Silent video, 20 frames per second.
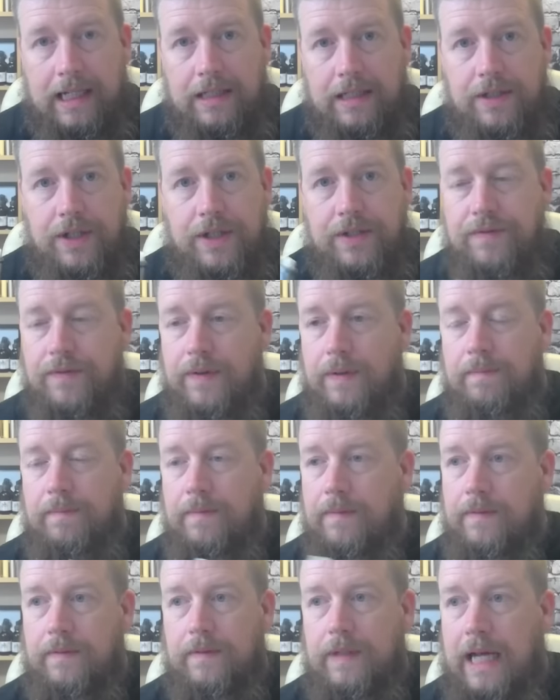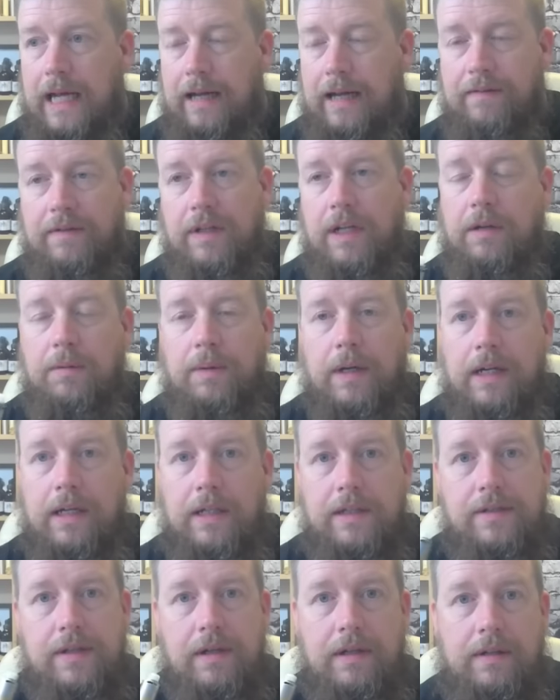just from out of nowhere.
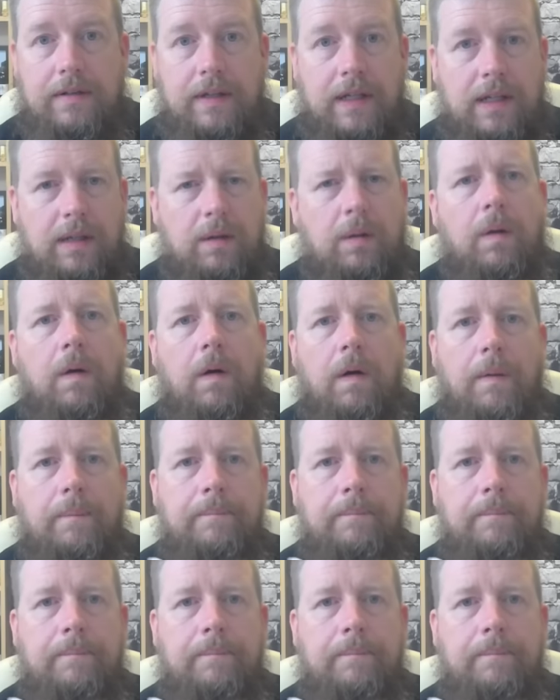I'll suddenly think, oh,